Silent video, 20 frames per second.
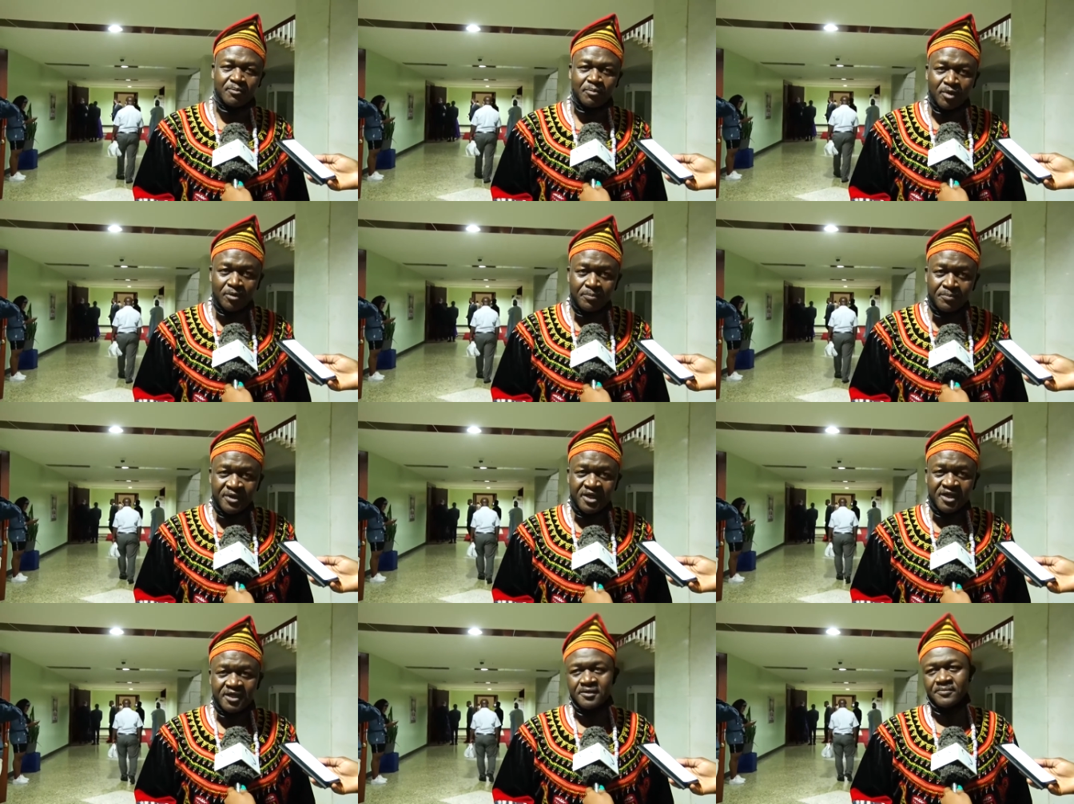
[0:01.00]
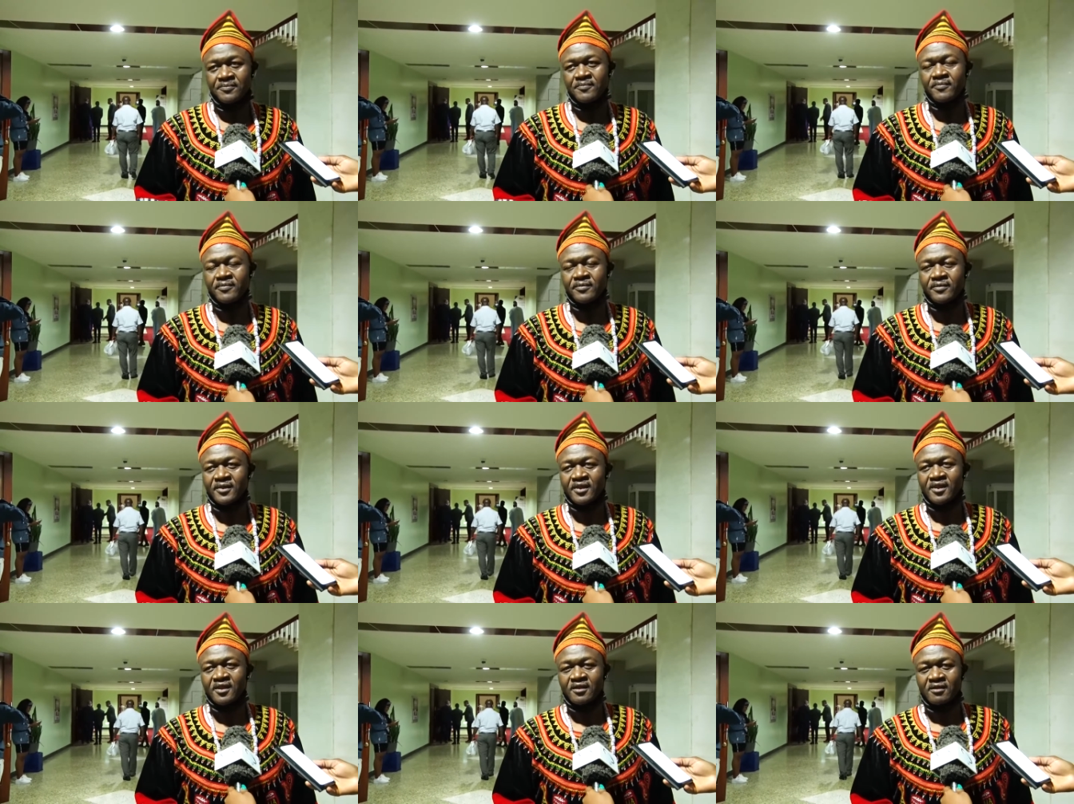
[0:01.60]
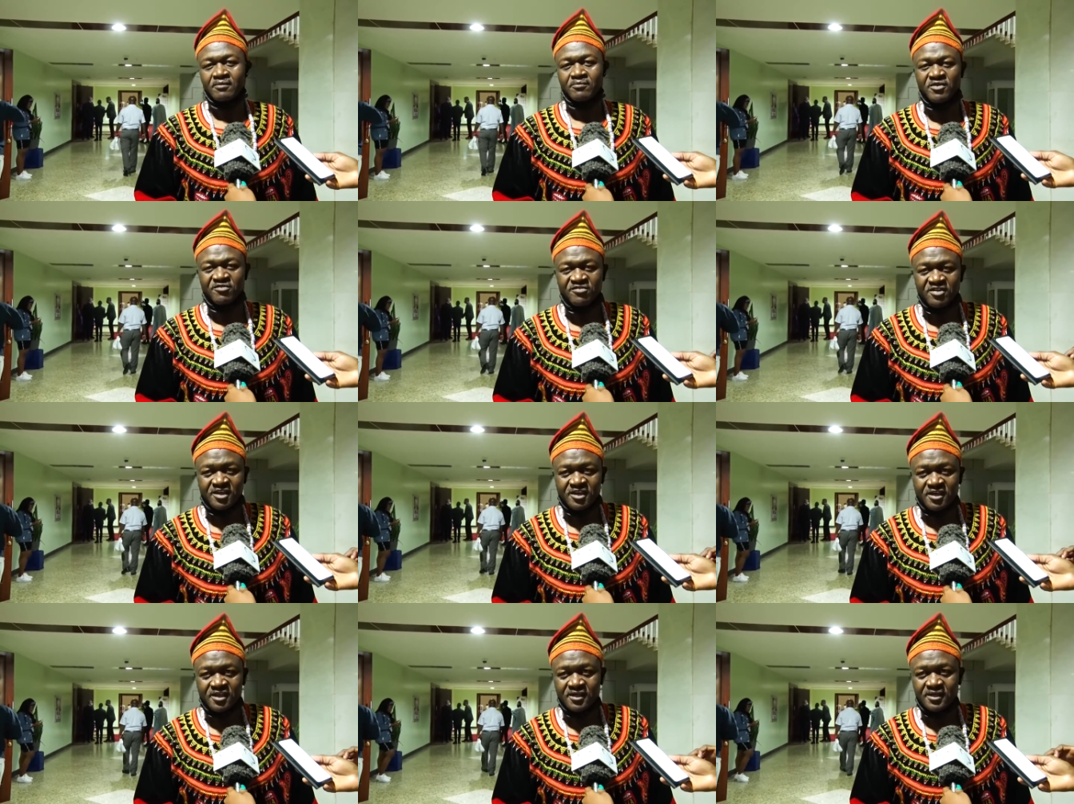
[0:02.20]
Mobe
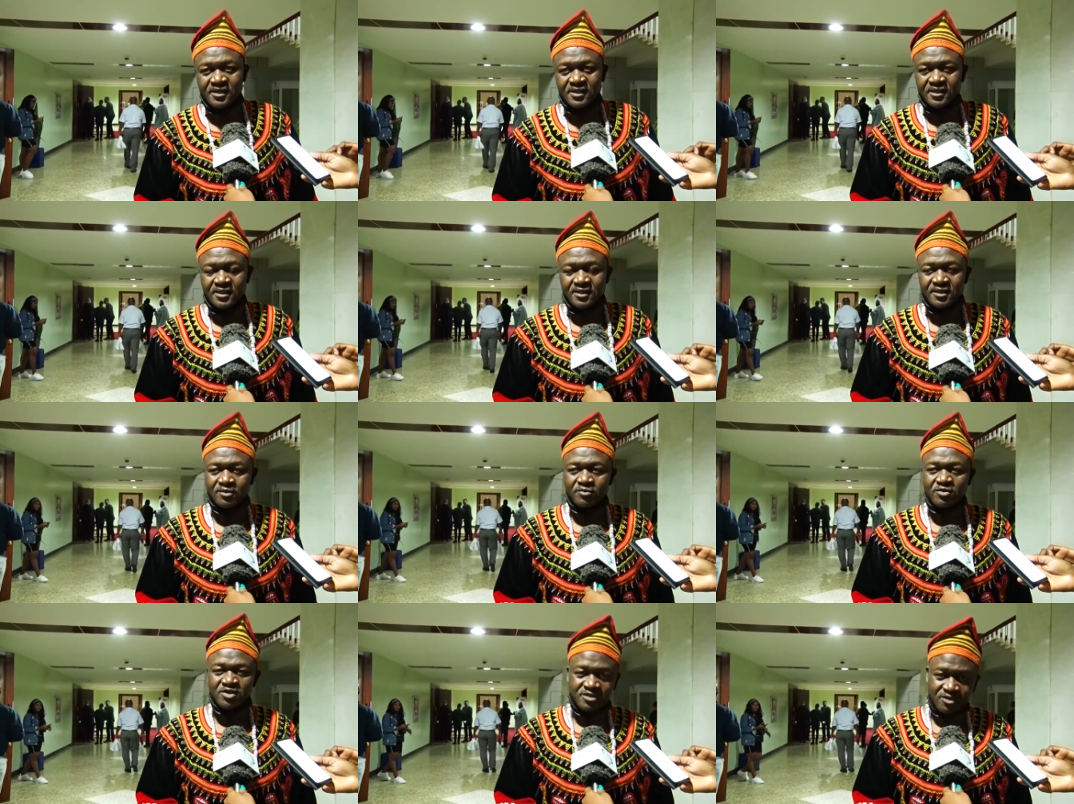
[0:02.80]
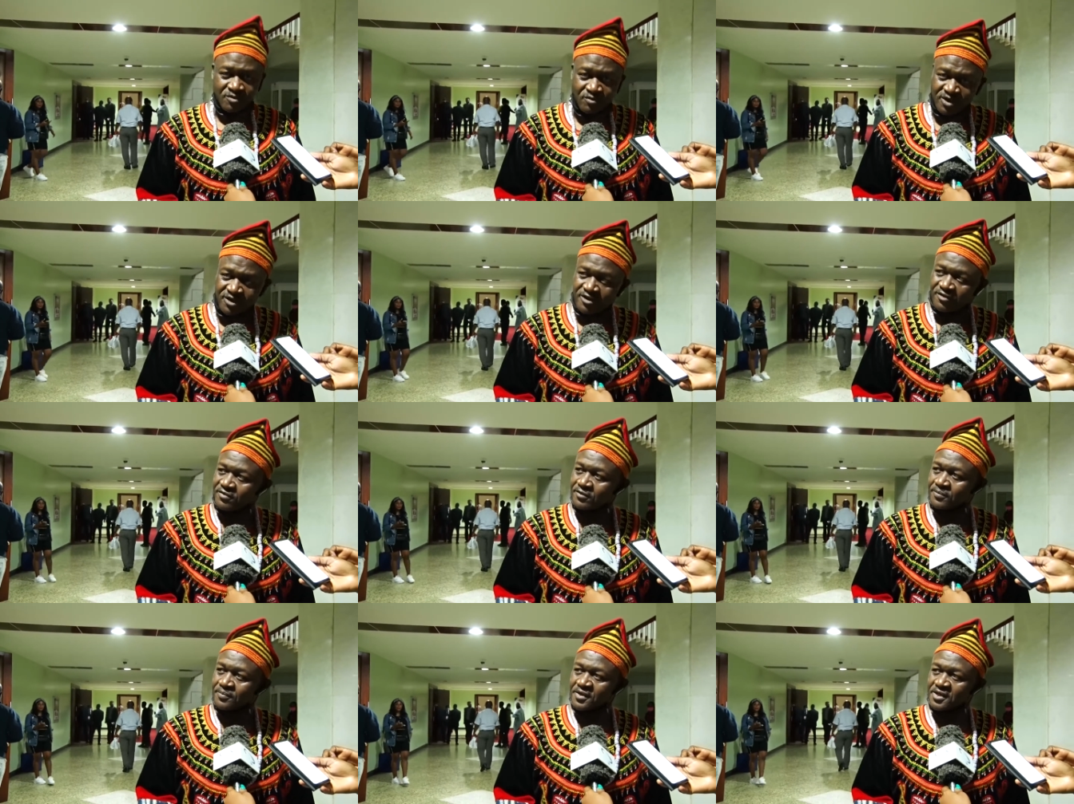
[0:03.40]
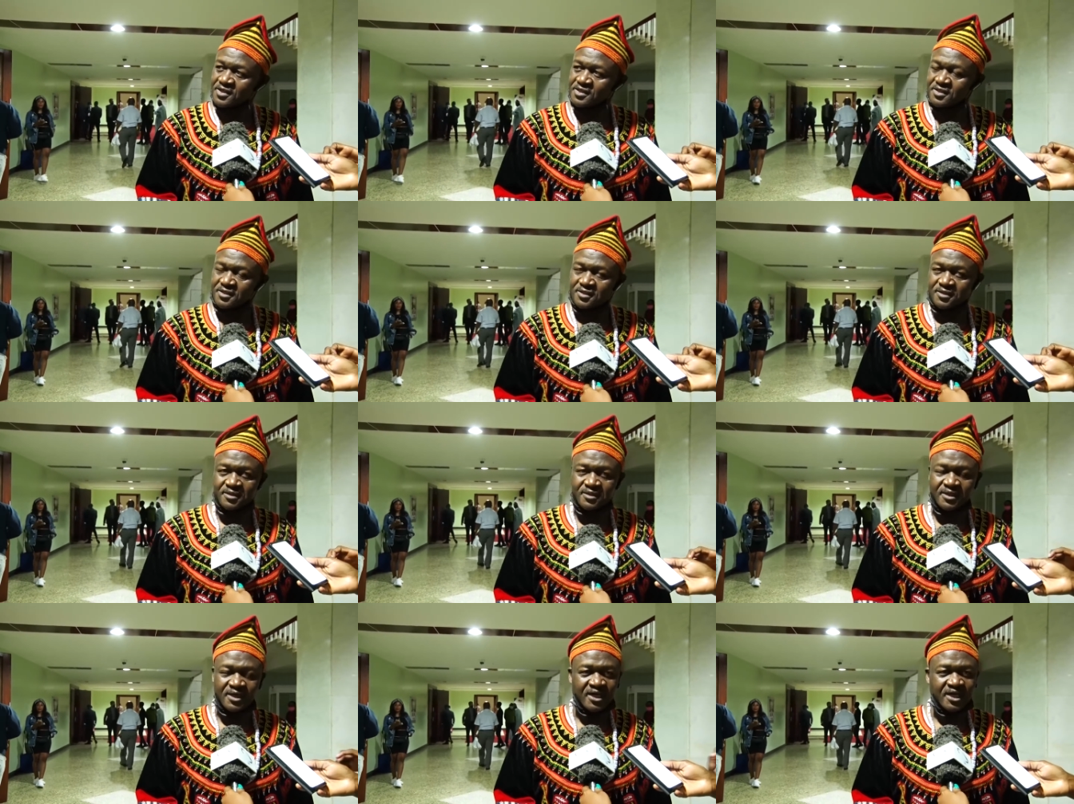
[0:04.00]
Mevegue was a wonderful person.